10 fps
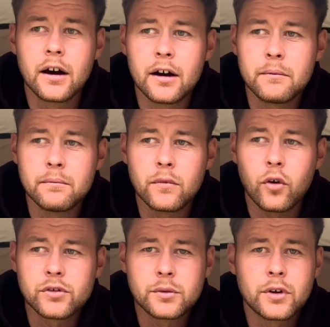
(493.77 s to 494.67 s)

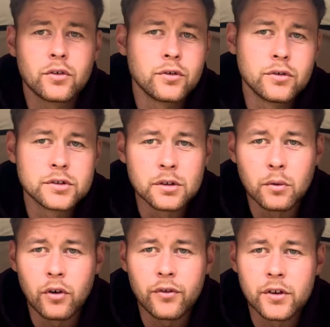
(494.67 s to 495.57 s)
Obviously when you're using the
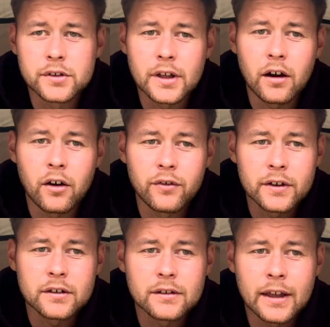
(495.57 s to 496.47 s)
wafters, I
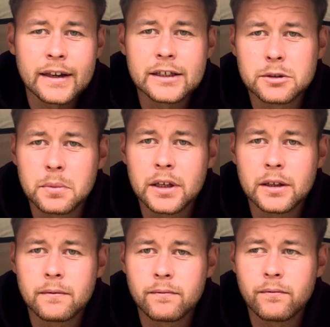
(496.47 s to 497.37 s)
think they need to be